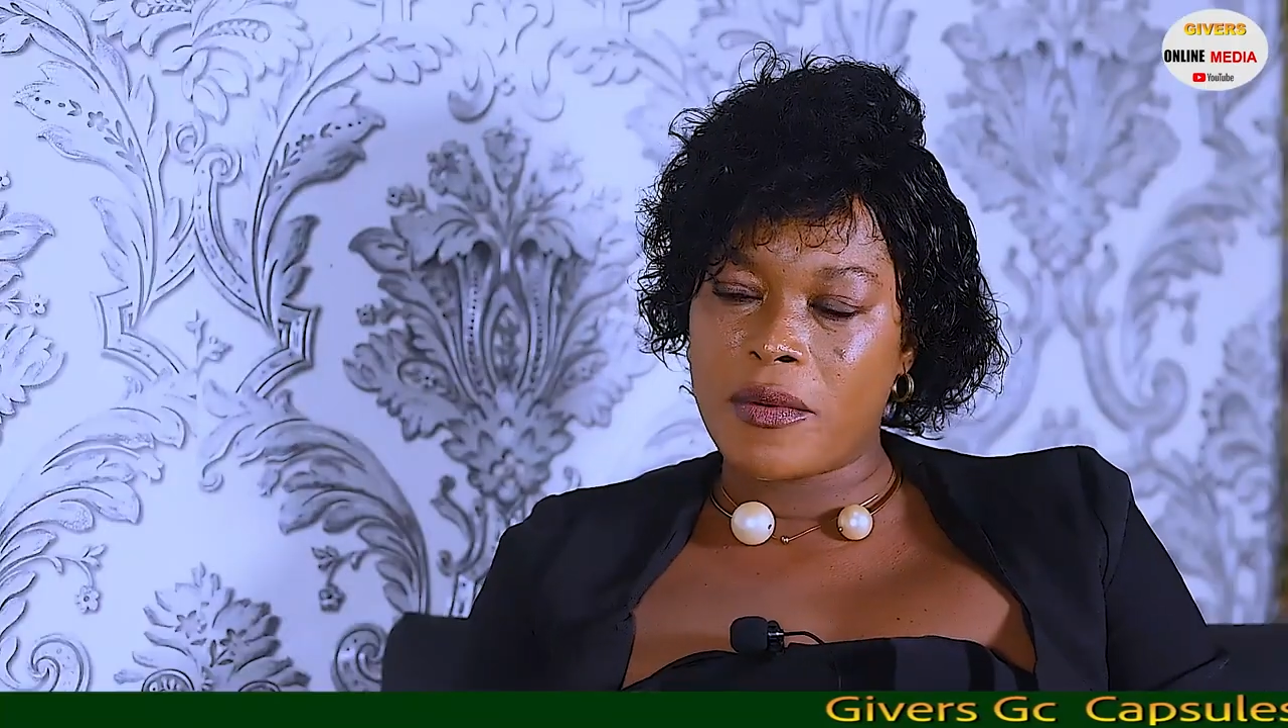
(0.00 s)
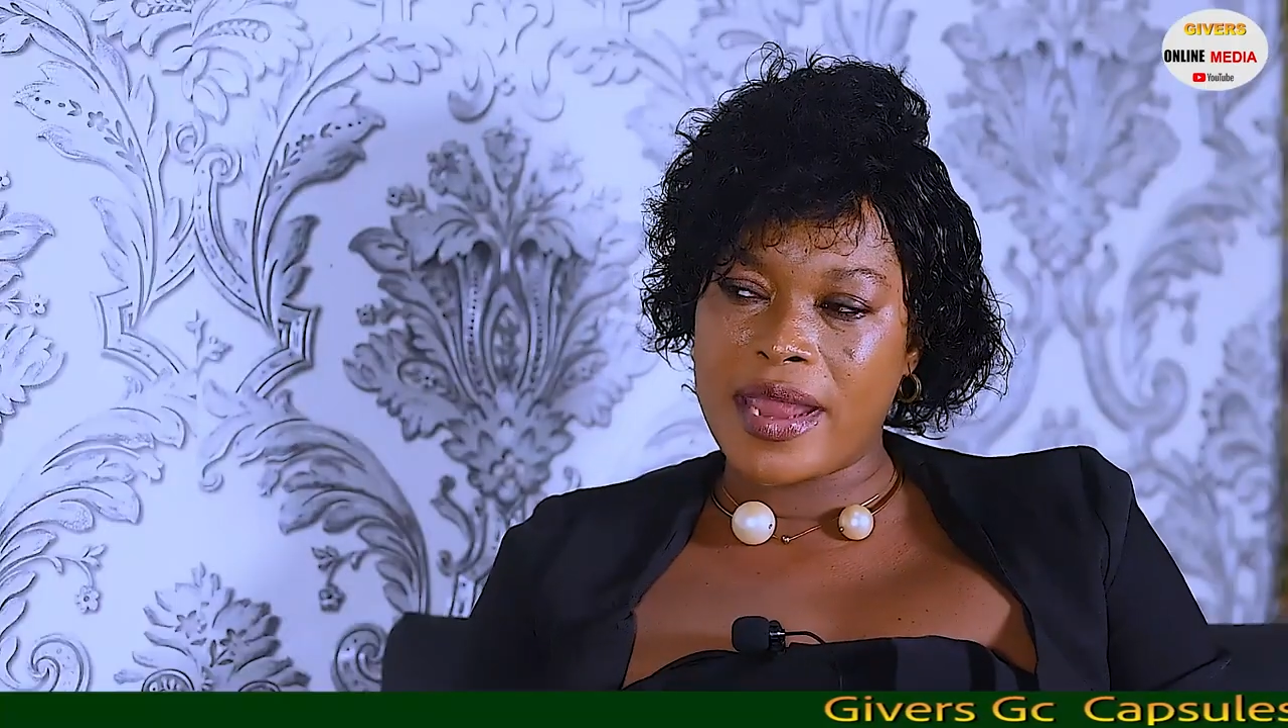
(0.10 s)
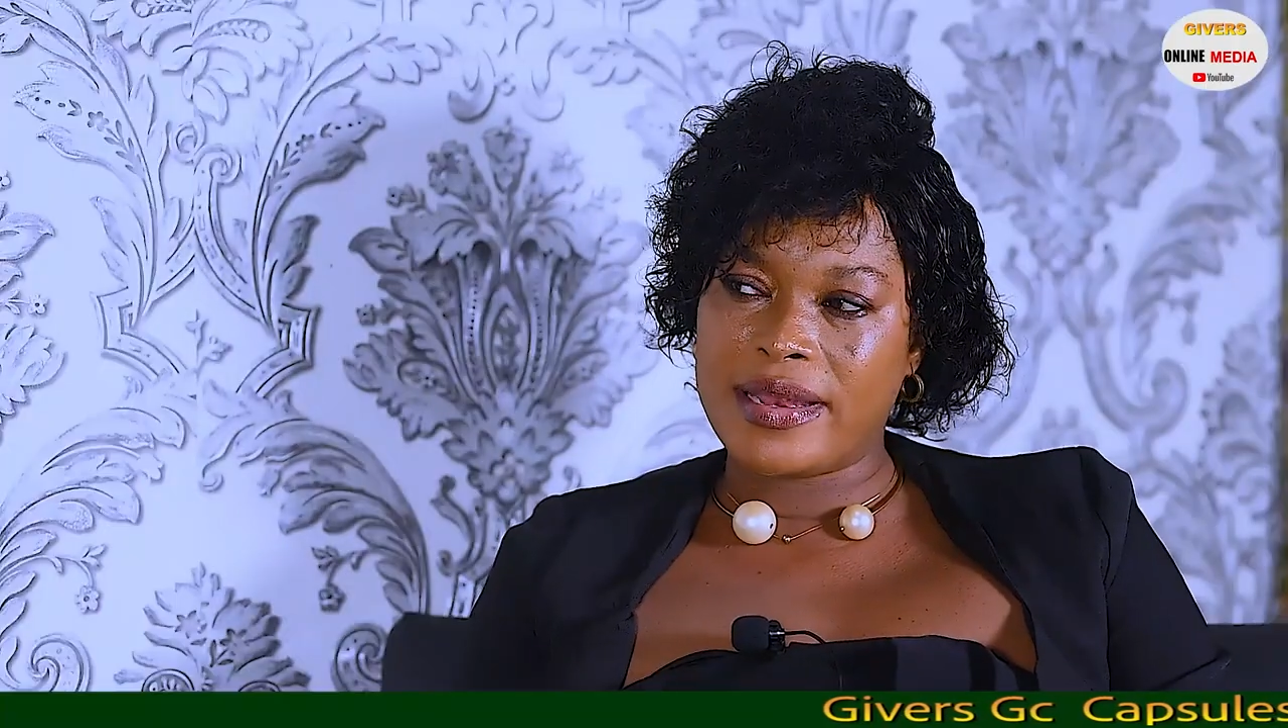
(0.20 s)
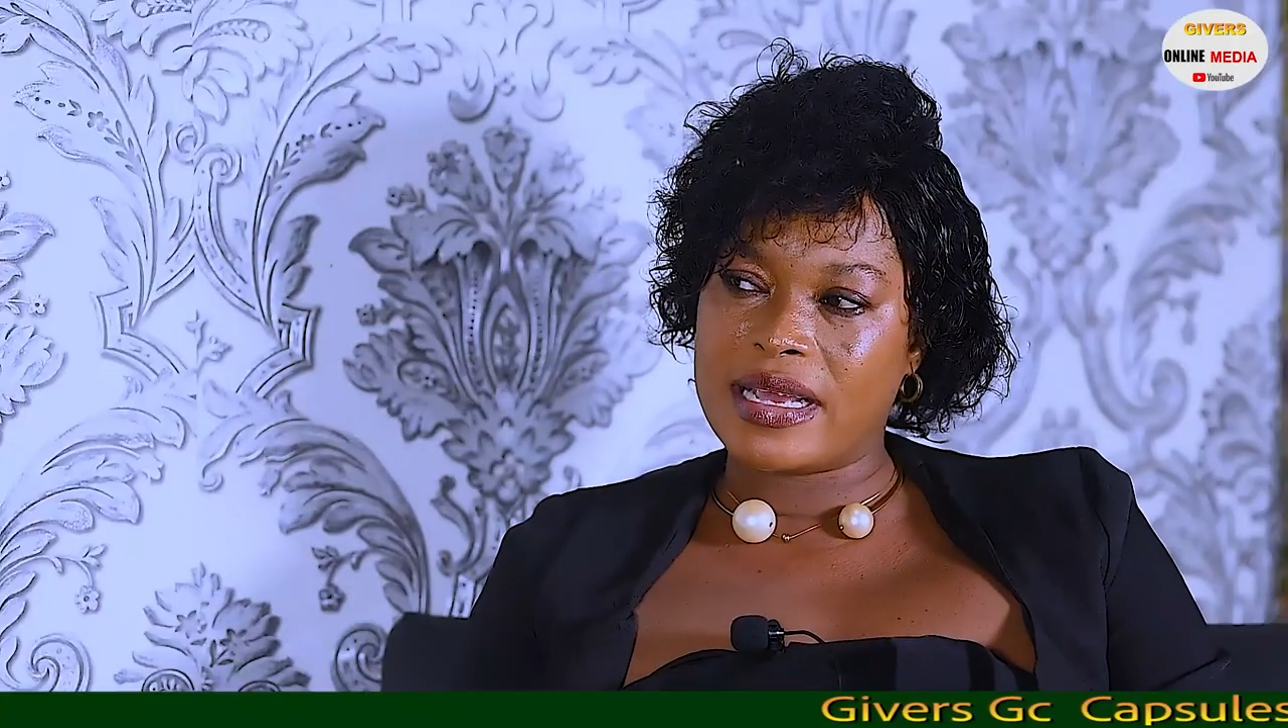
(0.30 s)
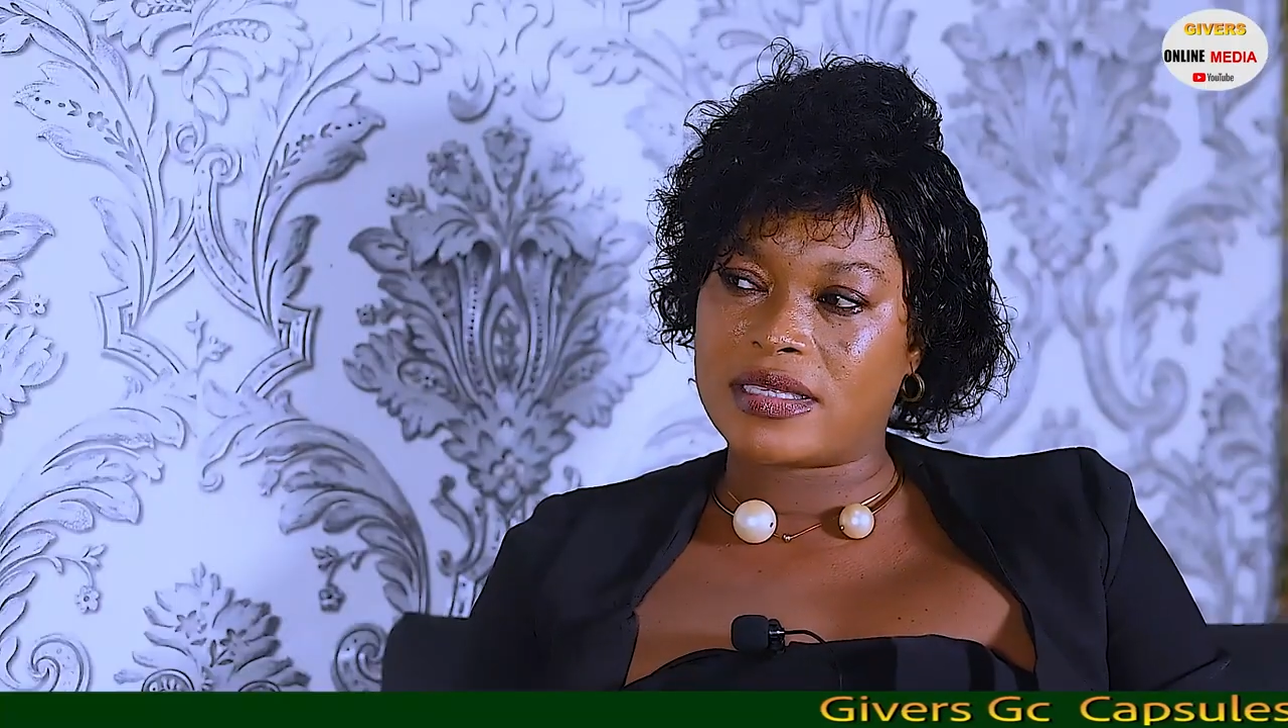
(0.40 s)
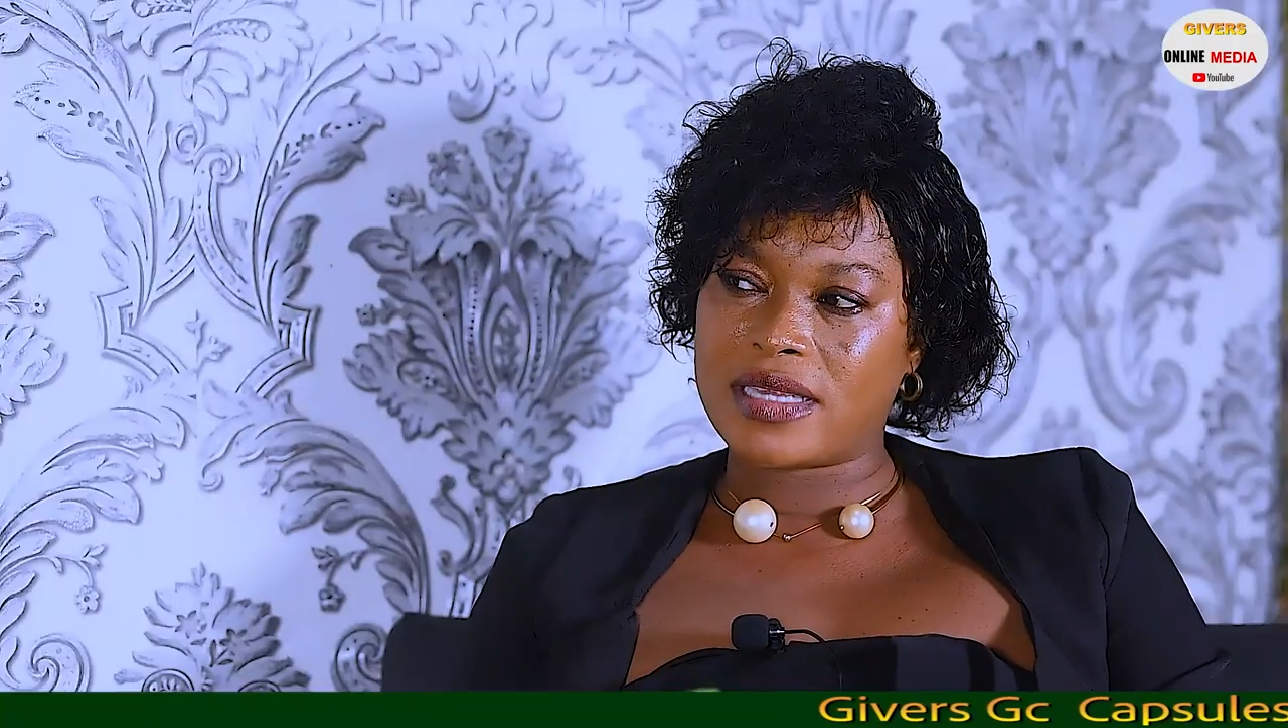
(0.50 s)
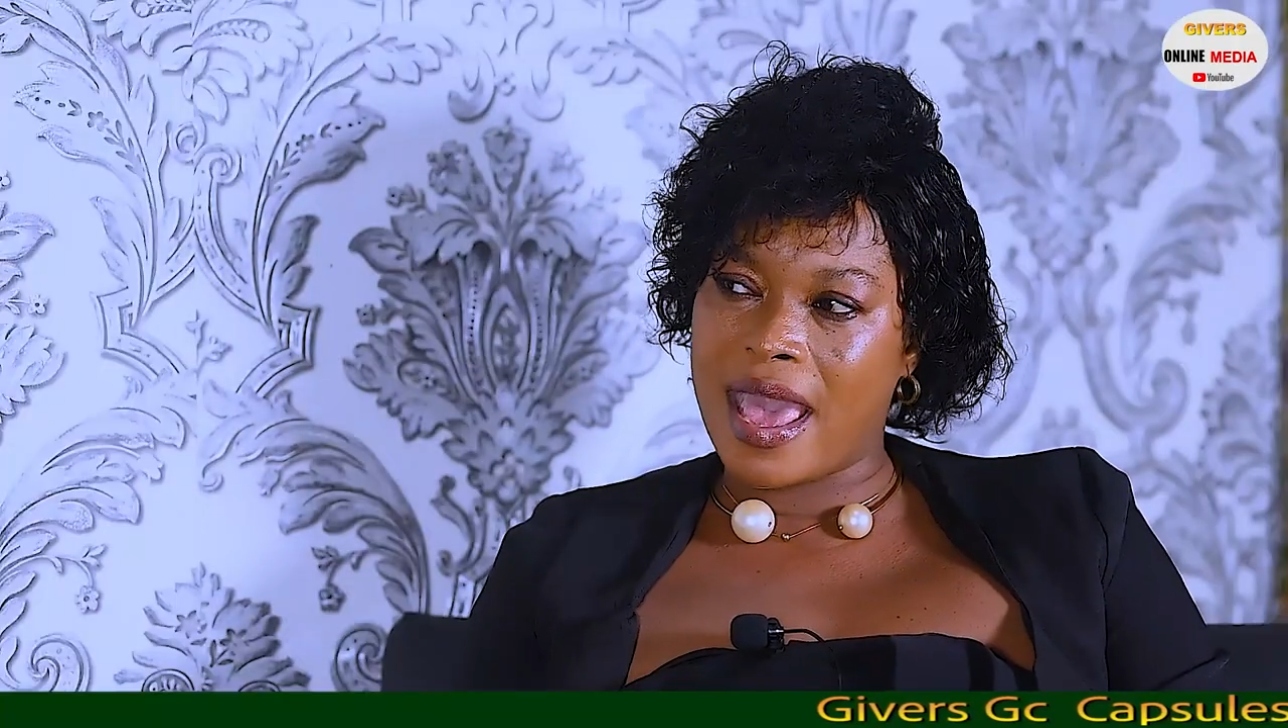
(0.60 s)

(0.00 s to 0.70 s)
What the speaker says: riders,